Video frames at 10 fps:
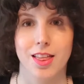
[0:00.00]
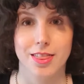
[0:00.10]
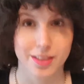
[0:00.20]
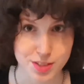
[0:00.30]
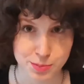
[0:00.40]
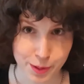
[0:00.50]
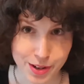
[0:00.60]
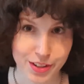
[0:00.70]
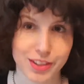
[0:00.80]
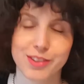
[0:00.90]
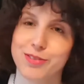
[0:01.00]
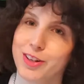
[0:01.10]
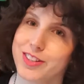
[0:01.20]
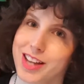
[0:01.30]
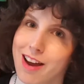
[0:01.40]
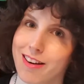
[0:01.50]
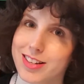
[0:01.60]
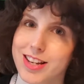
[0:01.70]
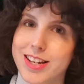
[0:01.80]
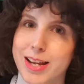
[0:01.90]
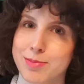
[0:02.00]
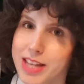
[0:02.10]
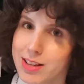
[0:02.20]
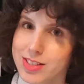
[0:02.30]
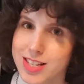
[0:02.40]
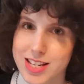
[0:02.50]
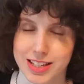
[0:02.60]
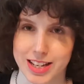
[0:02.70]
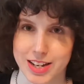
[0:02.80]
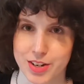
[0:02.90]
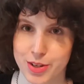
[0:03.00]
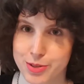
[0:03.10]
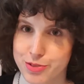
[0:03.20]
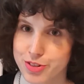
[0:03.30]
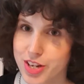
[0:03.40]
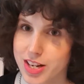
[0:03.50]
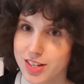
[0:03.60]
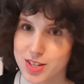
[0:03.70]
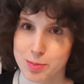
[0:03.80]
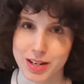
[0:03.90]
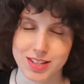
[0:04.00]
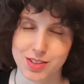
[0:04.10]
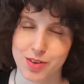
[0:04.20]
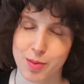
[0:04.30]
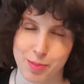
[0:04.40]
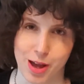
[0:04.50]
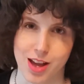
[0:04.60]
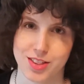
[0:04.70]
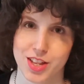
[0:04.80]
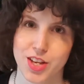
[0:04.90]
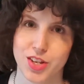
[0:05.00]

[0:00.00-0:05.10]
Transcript: This book follows a character named Kelsea Glynn who has returned to the place of her birth